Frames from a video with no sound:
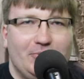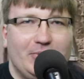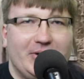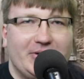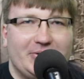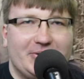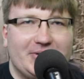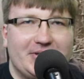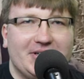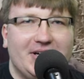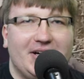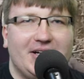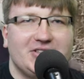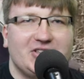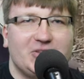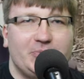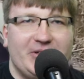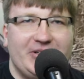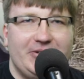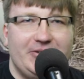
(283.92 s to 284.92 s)
Whether a
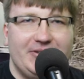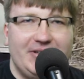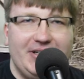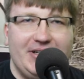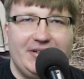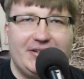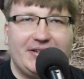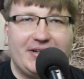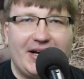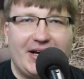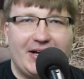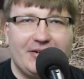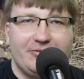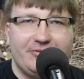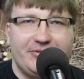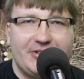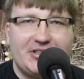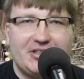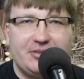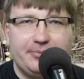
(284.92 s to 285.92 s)
cosplayer needing an
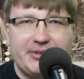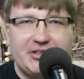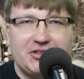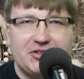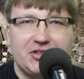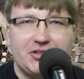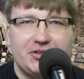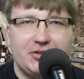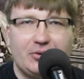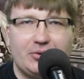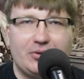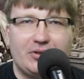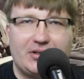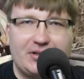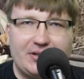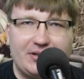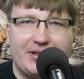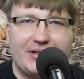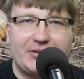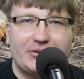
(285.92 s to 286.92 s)
outfit commissioned
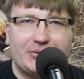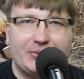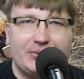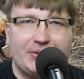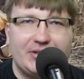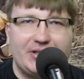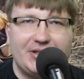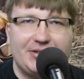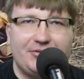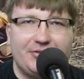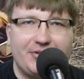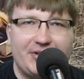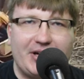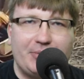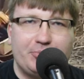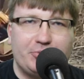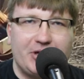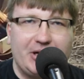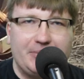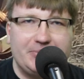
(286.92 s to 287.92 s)
or a collector looking for that